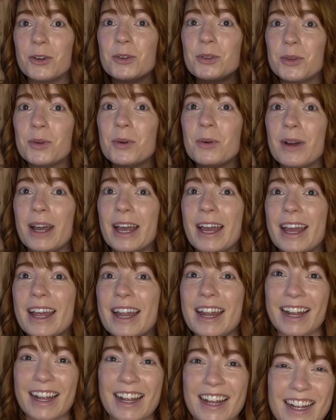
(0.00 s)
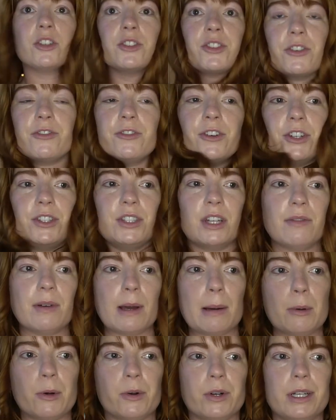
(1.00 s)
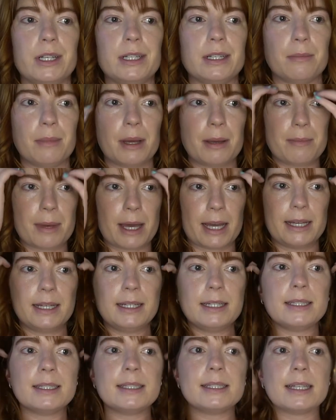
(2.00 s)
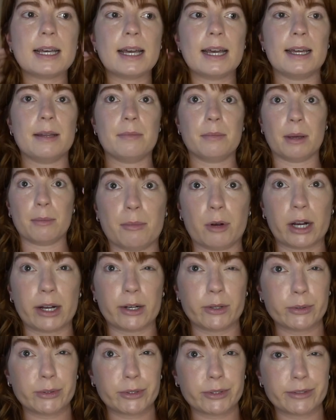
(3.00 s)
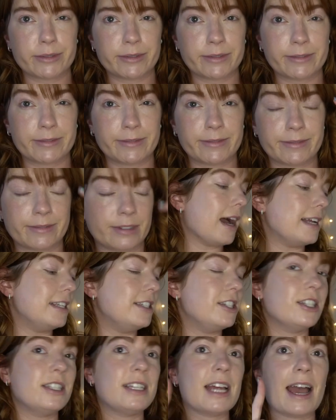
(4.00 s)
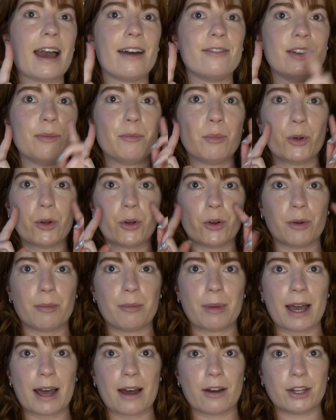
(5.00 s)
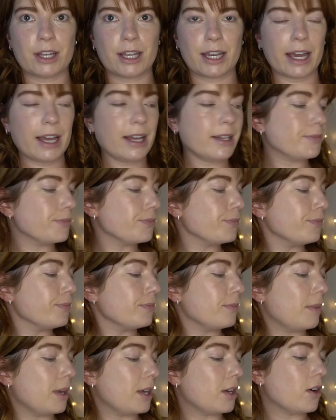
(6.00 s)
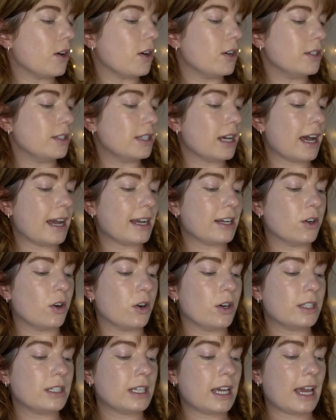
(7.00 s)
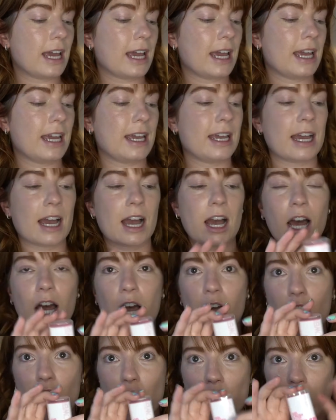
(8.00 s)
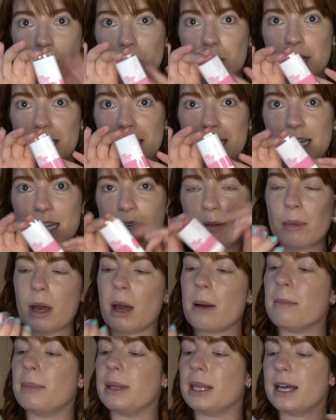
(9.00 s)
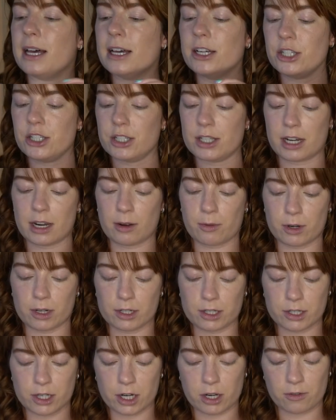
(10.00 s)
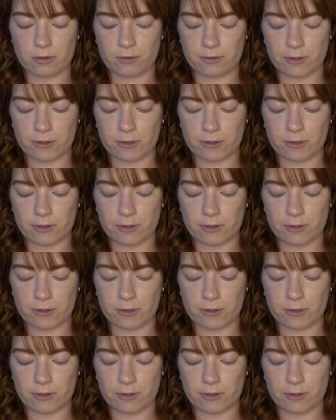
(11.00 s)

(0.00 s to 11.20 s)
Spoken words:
through it. So first up, I've already done my base and my brows. I just haven't put on powder yet because I got a cream blush that I wanted to chuck on